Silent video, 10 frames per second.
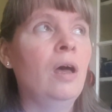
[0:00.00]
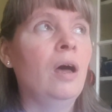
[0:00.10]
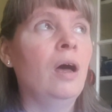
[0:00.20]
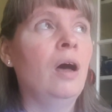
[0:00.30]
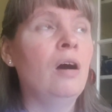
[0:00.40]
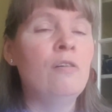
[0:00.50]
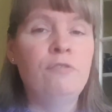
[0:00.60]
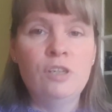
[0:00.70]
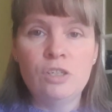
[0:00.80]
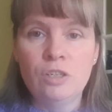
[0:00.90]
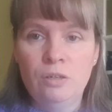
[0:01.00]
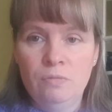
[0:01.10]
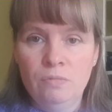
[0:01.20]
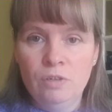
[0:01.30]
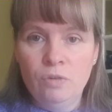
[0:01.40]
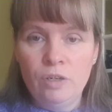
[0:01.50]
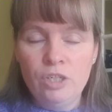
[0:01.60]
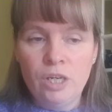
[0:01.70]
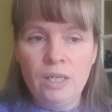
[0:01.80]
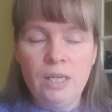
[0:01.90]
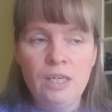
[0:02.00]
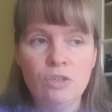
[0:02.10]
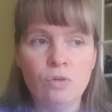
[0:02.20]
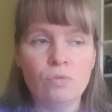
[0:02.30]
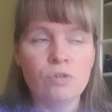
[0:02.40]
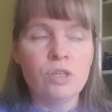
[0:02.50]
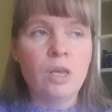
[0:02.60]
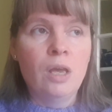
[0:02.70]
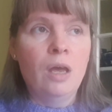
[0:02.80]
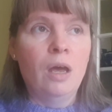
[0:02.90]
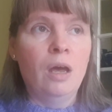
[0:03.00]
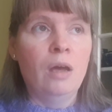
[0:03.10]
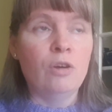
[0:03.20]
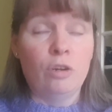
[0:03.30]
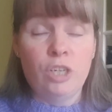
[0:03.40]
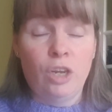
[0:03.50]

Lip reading: half a dozen crochet needles, crochet